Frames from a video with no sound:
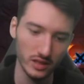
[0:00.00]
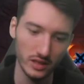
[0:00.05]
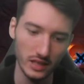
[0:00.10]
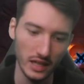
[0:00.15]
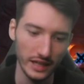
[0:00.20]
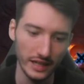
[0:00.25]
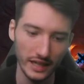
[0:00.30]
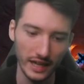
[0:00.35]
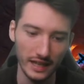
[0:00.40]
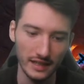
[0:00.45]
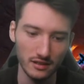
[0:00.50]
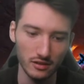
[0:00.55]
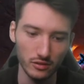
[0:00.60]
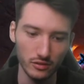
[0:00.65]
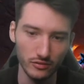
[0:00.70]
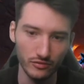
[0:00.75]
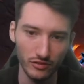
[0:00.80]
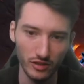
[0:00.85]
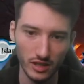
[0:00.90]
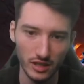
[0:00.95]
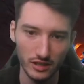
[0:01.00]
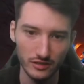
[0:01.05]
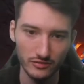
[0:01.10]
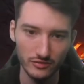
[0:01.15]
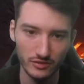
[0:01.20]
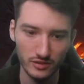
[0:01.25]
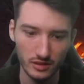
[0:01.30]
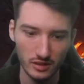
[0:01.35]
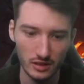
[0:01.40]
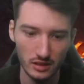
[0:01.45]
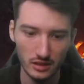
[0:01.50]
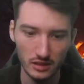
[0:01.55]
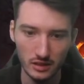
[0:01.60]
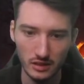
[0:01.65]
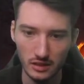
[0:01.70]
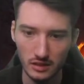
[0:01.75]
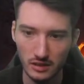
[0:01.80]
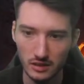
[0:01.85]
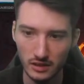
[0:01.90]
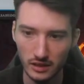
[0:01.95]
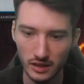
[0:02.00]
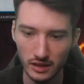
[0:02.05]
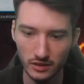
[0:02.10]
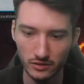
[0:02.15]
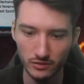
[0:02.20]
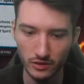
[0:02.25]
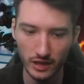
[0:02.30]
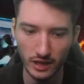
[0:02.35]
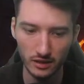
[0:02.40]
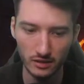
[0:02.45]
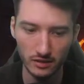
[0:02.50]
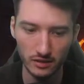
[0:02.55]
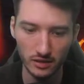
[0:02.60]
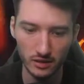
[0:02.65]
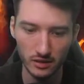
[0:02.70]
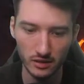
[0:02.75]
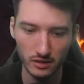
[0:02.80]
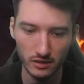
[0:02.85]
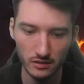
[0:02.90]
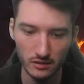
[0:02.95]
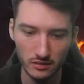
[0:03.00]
I can't go to 5 against Rakdos.